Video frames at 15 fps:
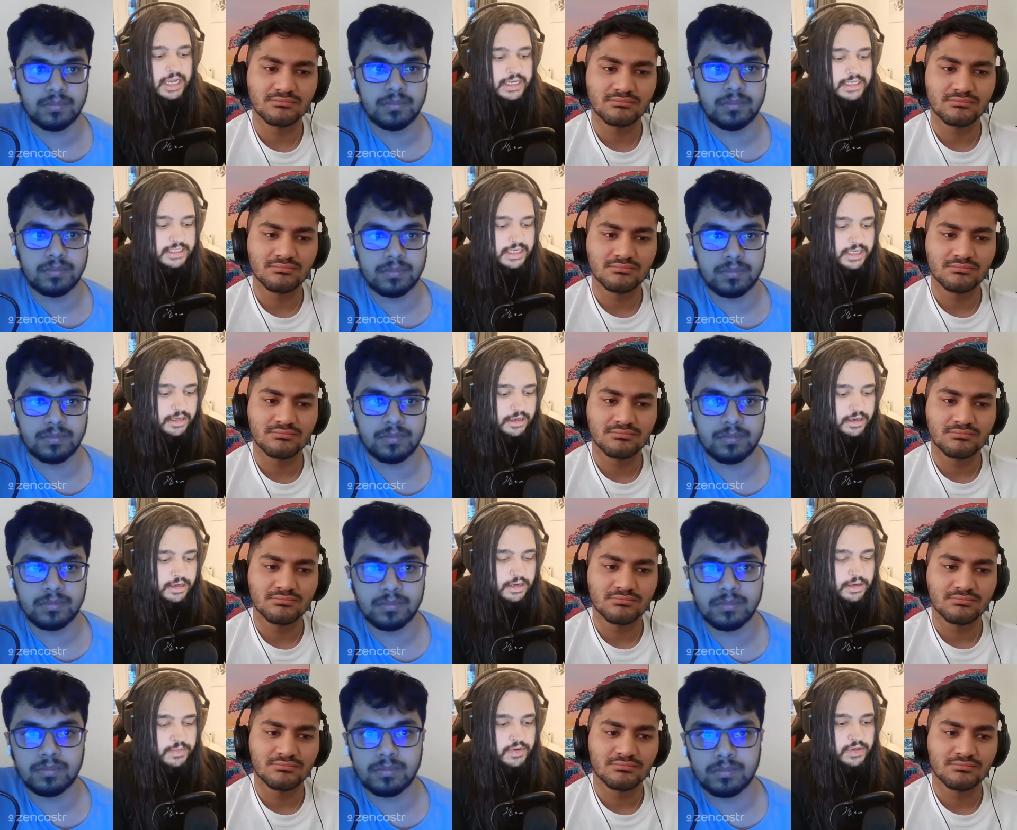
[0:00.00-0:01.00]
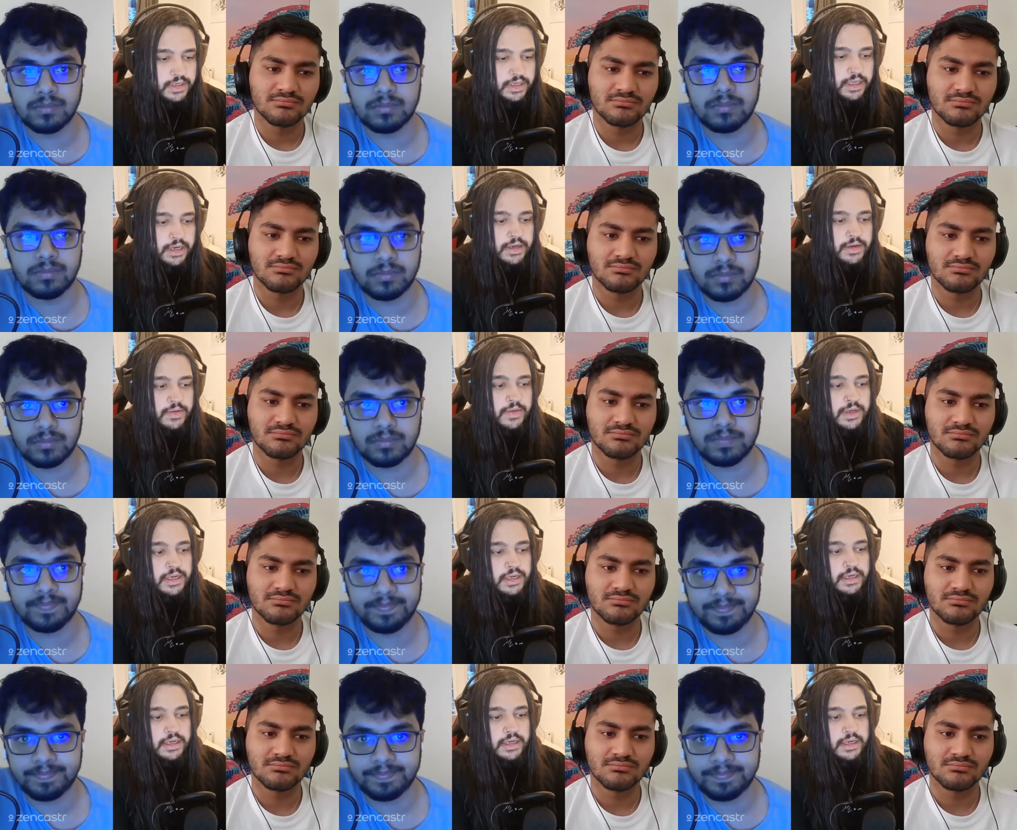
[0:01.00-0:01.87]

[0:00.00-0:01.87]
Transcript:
Speaker 1: like saying, oh, but you know.